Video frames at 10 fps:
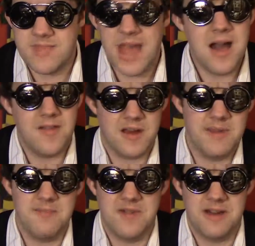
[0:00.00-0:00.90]
A lot of
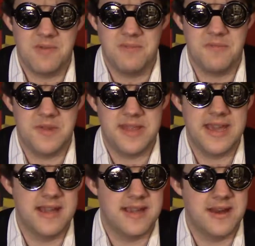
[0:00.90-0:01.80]
people had a problem with
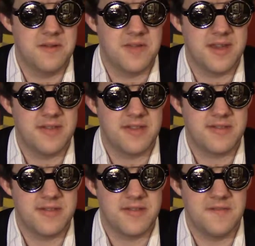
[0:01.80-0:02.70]
the
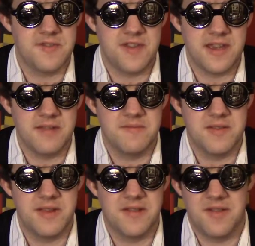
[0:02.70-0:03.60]
love scene,
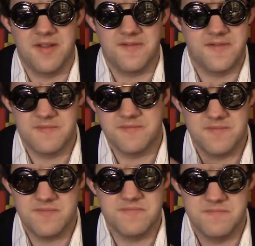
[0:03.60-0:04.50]
the love
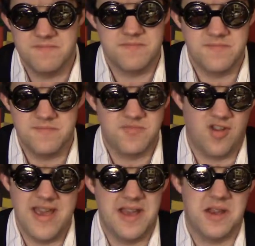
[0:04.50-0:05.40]

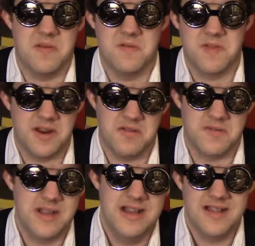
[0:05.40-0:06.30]
triangle,
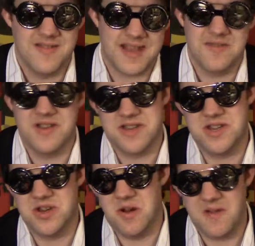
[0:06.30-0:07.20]
with Legolas
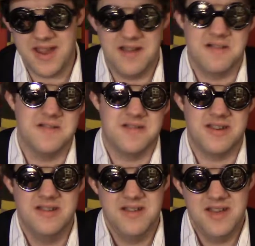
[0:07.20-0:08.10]
and Tariel
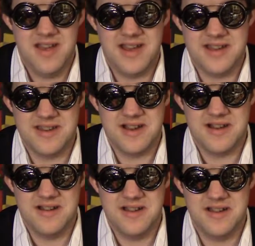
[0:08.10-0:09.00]
and
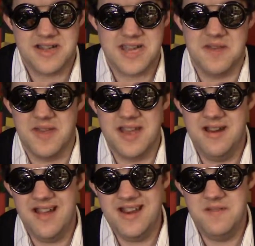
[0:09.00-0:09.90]
Killy, and
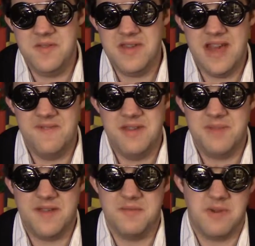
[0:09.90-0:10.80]
I didn't really have that
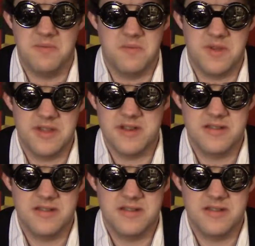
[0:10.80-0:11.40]
big of a problem with it.